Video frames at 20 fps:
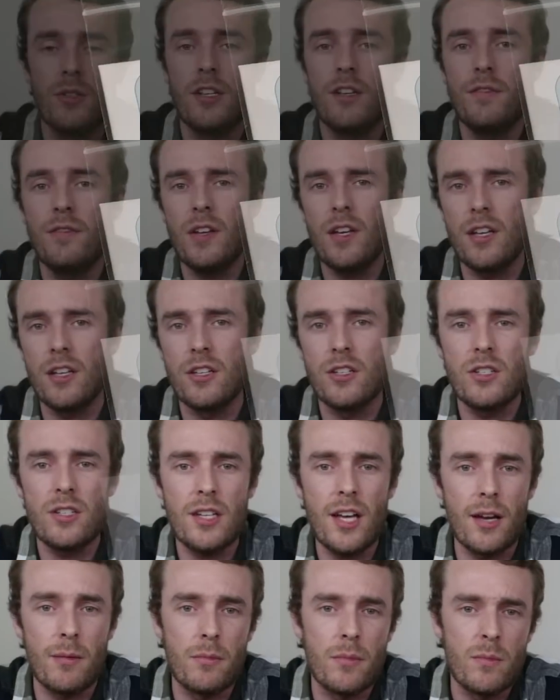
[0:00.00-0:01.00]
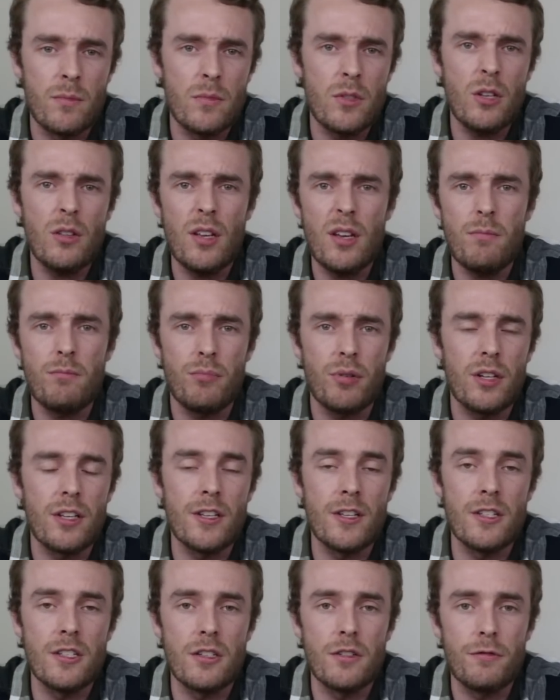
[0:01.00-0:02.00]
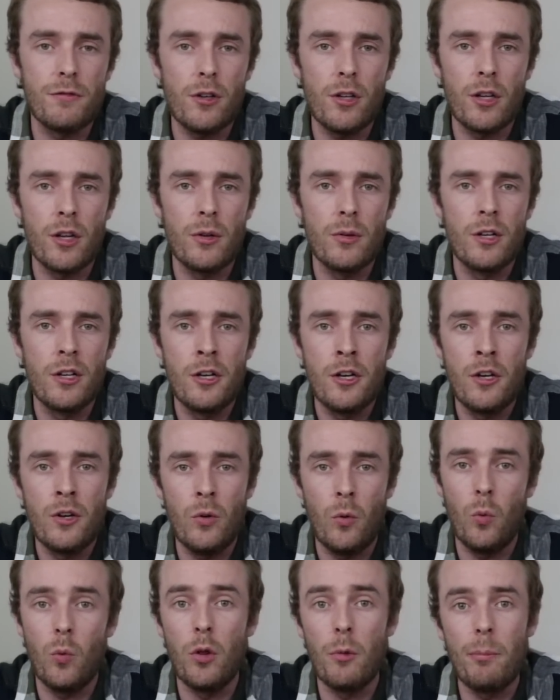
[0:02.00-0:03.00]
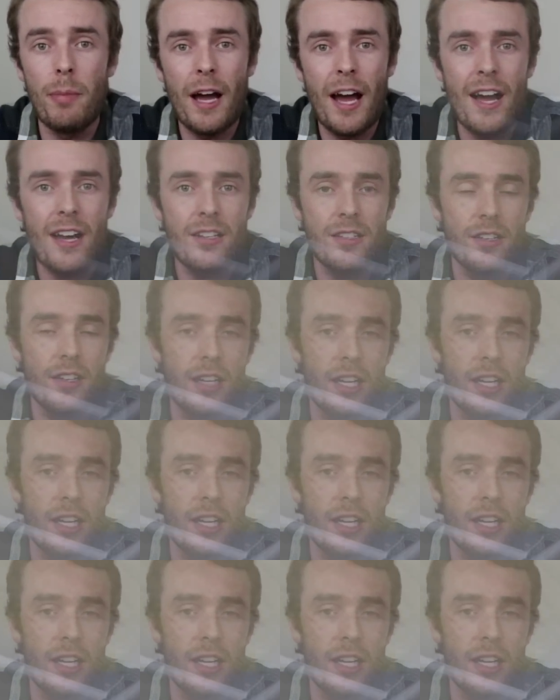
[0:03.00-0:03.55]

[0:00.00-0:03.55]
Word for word: you need for each step, so they're pretty easy to follow. All the bags are